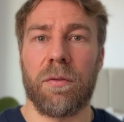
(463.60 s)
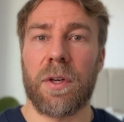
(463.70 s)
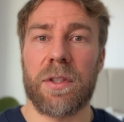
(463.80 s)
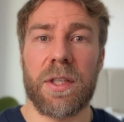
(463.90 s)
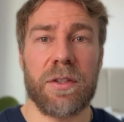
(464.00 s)

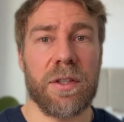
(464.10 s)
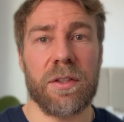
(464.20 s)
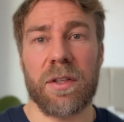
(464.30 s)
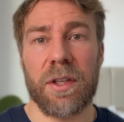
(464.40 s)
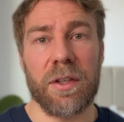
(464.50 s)
front end
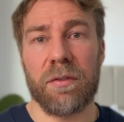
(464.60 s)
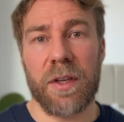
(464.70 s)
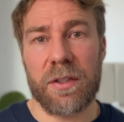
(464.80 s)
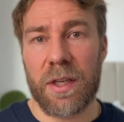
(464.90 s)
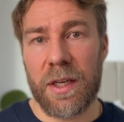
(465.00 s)
sits at the
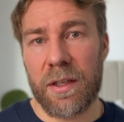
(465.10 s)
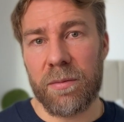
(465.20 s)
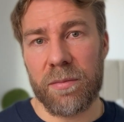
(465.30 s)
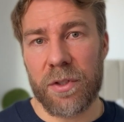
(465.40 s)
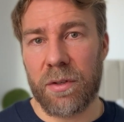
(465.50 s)
interface
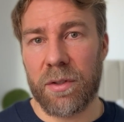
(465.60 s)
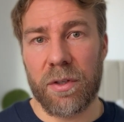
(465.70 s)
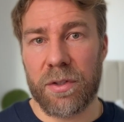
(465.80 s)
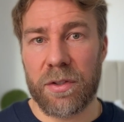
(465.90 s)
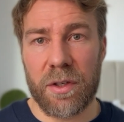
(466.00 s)
layer, so
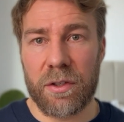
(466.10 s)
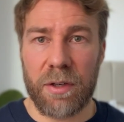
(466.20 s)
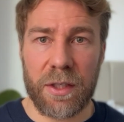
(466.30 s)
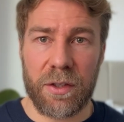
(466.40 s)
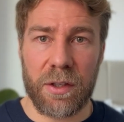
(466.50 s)
users
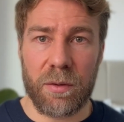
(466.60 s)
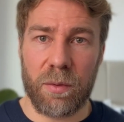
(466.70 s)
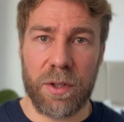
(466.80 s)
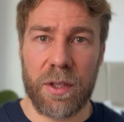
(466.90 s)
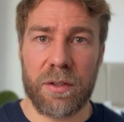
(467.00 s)
interact
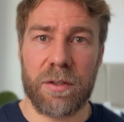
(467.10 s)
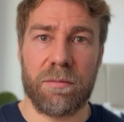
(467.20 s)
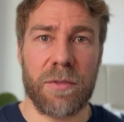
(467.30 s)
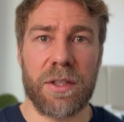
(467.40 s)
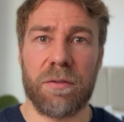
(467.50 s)
with it,
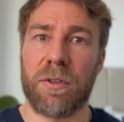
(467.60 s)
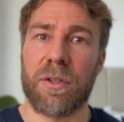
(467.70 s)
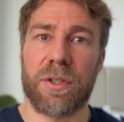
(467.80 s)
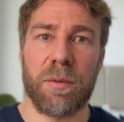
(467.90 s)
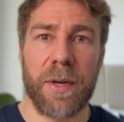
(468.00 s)
data
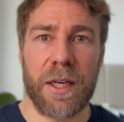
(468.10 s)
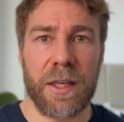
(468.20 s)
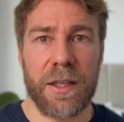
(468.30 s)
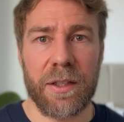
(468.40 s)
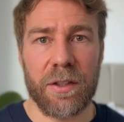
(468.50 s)
flows to your
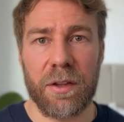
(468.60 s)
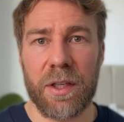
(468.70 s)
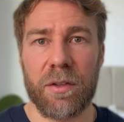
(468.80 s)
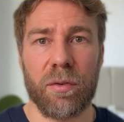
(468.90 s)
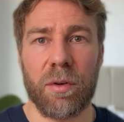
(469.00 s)
back end, and
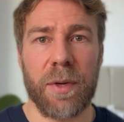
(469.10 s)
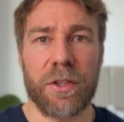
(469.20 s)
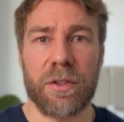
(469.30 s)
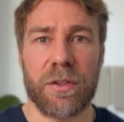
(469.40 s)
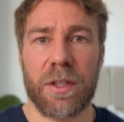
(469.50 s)
then
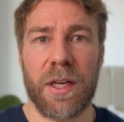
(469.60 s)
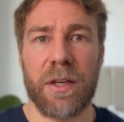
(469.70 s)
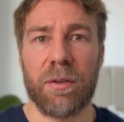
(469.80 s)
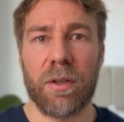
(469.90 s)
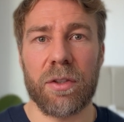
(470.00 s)
automations can
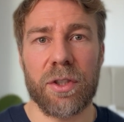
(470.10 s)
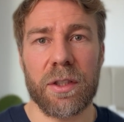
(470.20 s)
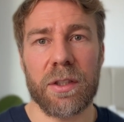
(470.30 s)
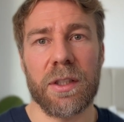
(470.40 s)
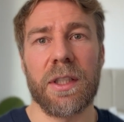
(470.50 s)
handle
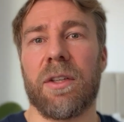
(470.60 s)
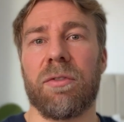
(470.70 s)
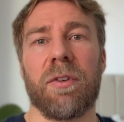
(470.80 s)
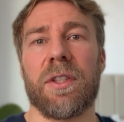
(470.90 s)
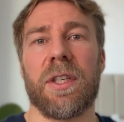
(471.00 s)
logic. A
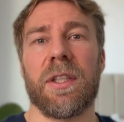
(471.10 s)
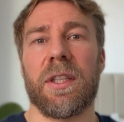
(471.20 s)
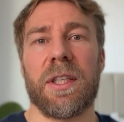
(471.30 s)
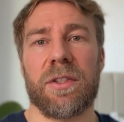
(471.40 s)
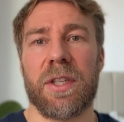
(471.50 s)
good front end
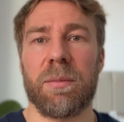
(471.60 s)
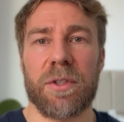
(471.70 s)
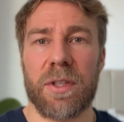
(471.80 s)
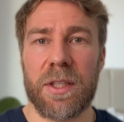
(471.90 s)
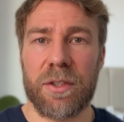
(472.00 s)
connects
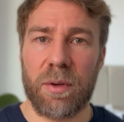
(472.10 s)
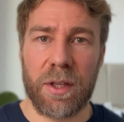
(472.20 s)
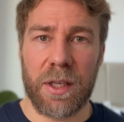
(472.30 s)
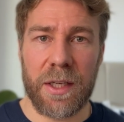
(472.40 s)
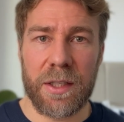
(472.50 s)
seamlessly to
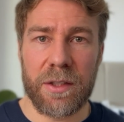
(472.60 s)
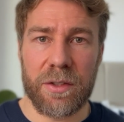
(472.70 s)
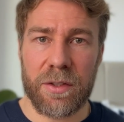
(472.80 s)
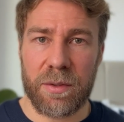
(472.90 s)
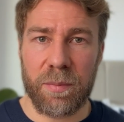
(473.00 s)
other
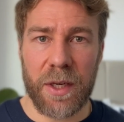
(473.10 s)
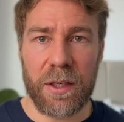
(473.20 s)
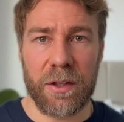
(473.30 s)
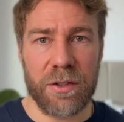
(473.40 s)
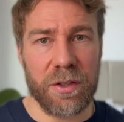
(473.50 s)
layers,
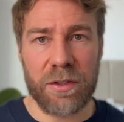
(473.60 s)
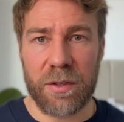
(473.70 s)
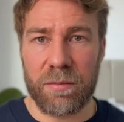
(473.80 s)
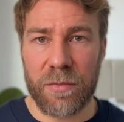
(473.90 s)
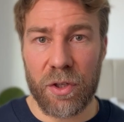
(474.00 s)
making the
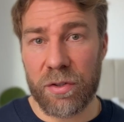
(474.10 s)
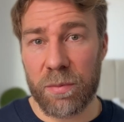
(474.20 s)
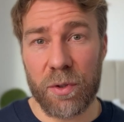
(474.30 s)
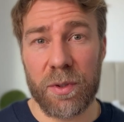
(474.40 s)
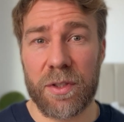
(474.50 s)
system
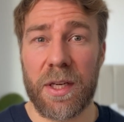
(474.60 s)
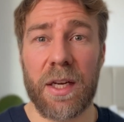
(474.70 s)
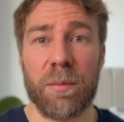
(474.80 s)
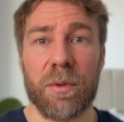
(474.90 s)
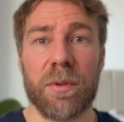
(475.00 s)
usable and
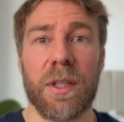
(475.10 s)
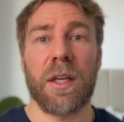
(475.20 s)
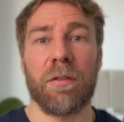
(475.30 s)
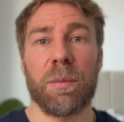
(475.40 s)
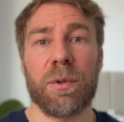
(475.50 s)
scalable.
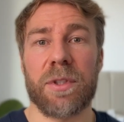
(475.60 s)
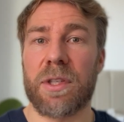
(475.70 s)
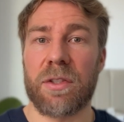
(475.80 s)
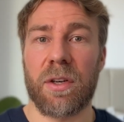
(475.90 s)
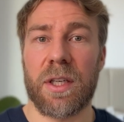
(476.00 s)
Lovable is
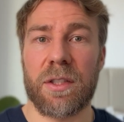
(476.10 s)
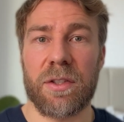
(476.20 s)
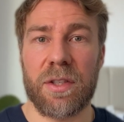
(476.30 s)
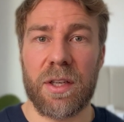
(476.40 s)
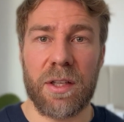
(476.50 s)
designed to
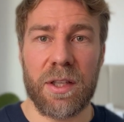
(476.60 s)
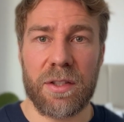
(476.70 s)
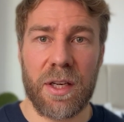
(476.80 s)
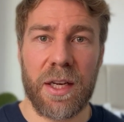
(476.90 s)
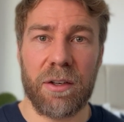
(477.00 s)
sit at
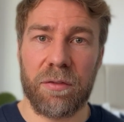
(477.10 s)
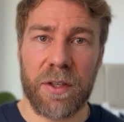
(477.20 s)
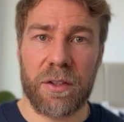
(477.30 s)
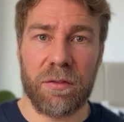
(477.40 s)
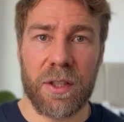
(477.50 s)
this layer
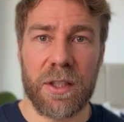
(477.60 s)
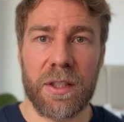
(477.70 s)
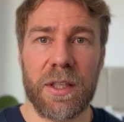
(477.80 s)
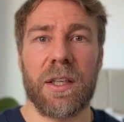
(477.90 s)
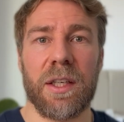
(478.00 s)

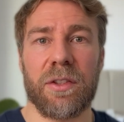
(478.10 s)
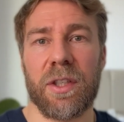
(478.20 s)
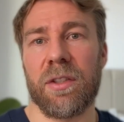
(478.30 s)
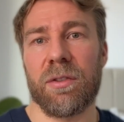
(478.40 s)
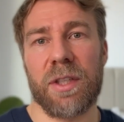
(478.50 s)
effectively,
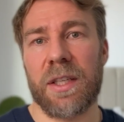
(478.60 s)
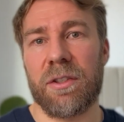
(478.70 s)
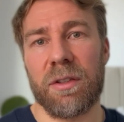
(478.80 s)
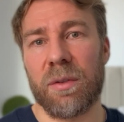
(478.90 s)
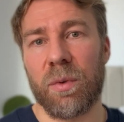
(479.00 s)
connecting your
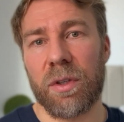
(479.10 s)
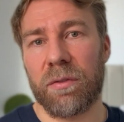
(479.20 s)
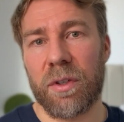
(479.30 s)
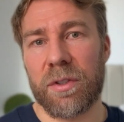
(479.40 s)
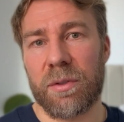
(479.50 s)
data and
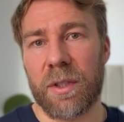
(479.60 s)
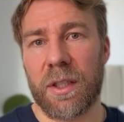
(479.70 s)
workflows to a